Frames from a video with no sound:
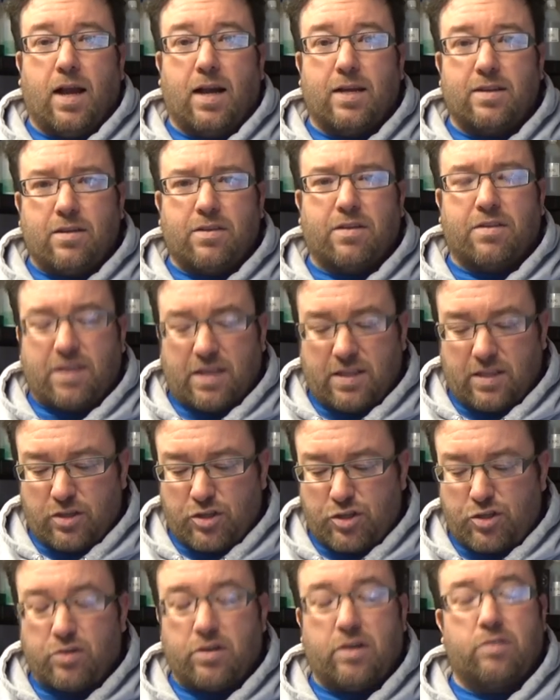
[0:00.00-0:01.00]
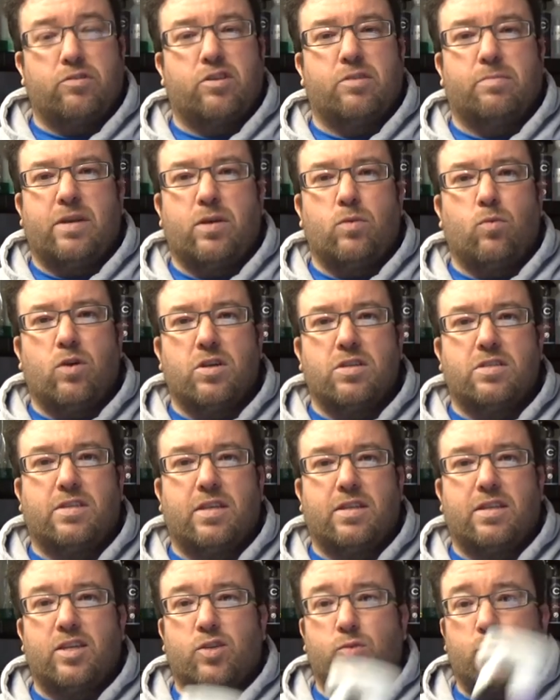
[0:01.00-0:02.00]
Another thing that stood out to me was
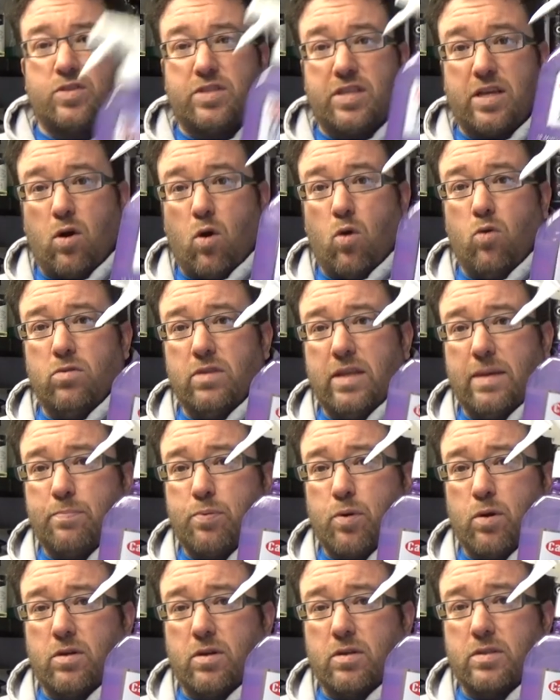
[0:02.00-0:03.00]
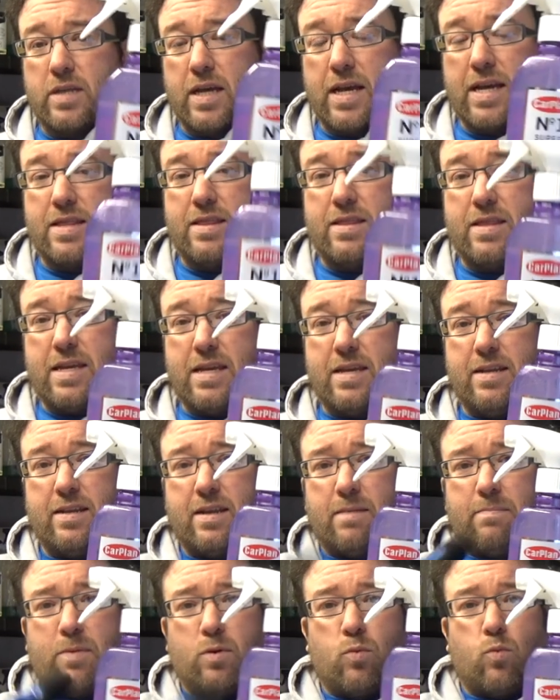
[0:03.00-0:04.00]
that this was the only product in the
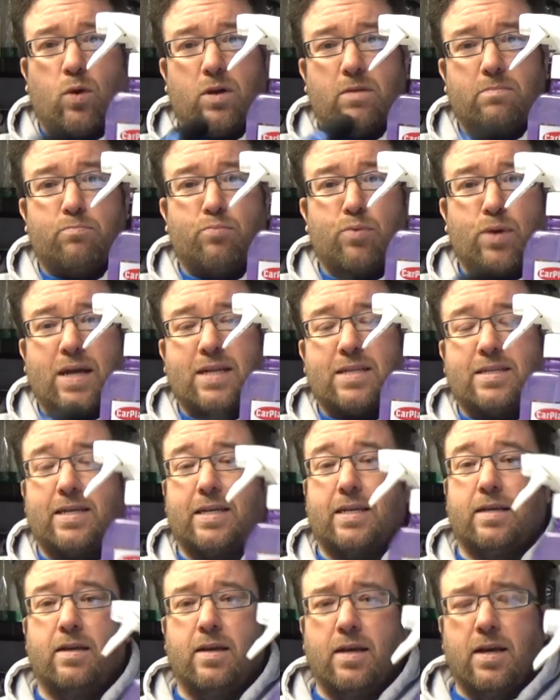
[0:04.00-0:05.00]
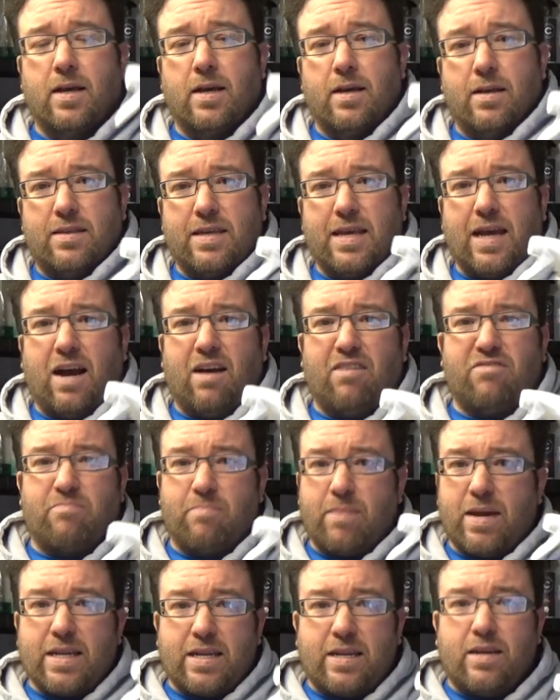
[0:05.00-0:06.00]
number one branding. They have
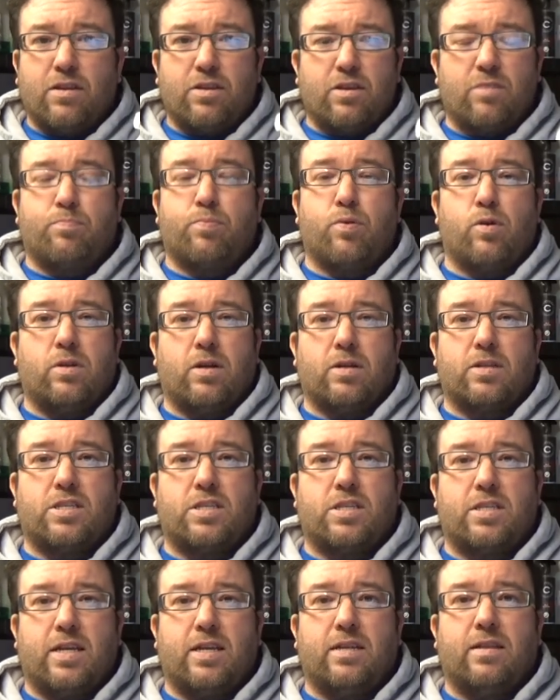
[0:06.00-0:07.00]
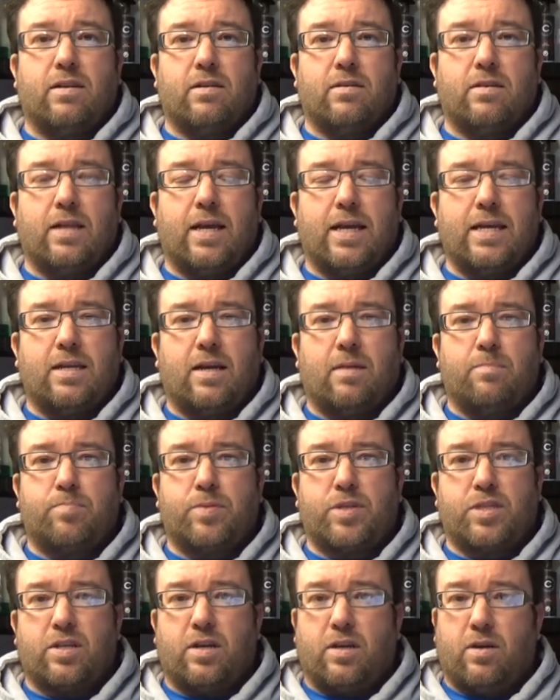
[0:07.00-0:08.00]
many other products in their
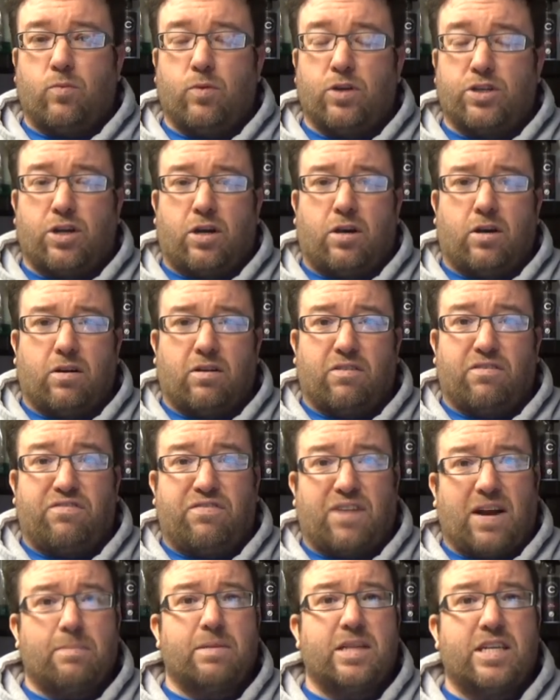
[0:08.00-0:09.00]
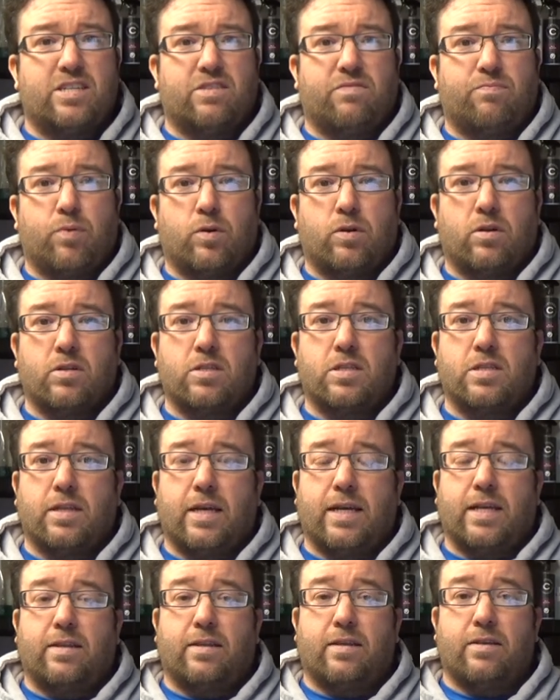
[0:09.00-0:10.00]
lineups, which are families of products,
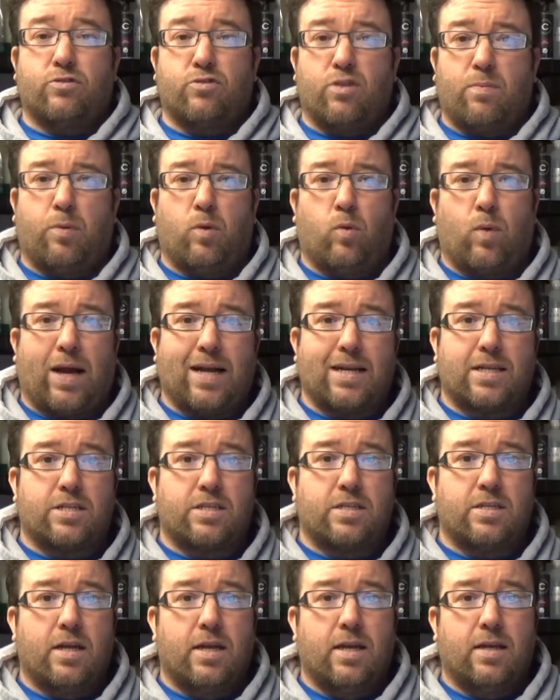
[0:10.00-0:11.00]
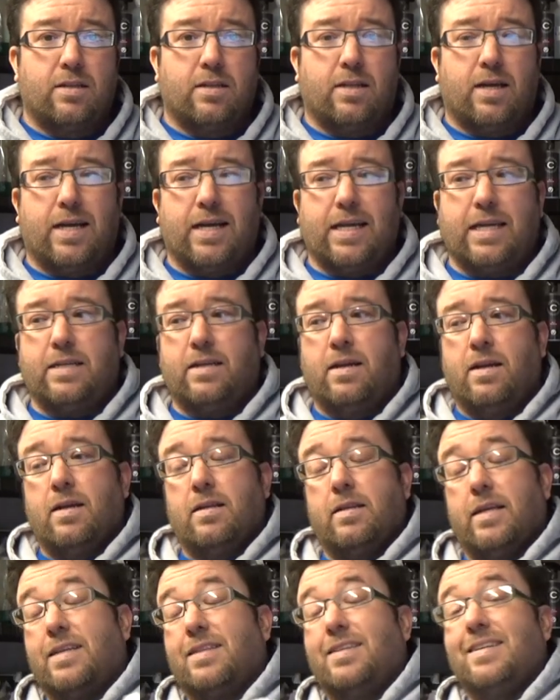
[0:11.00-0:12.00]
like the Triple Wax line,
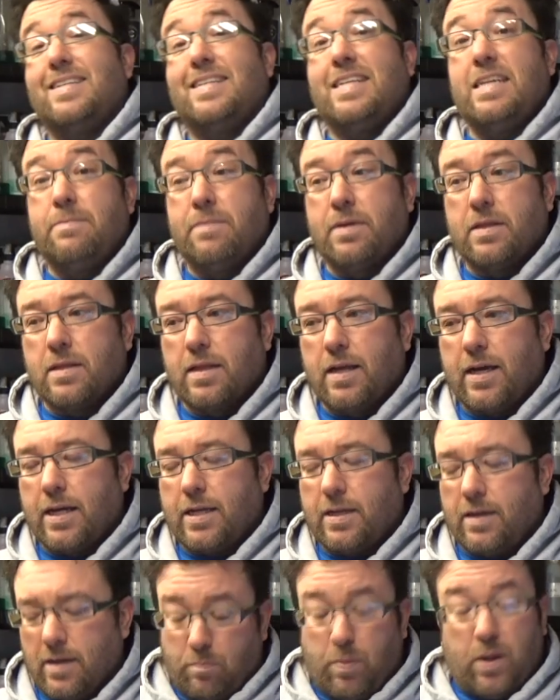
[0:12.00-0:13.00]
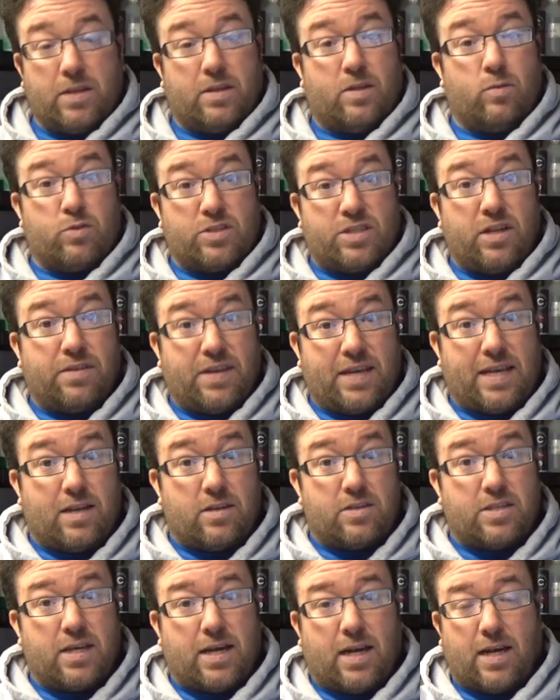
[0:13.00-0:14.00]
like the Demon line, but there was nothing
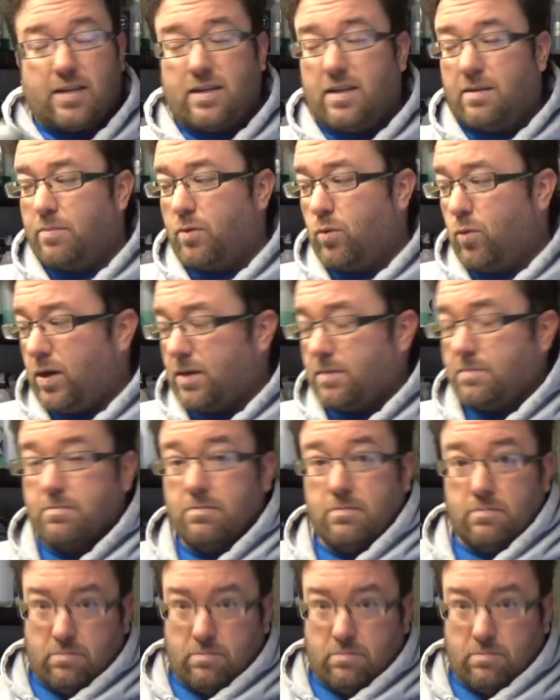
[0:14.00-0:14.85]
else that had number one.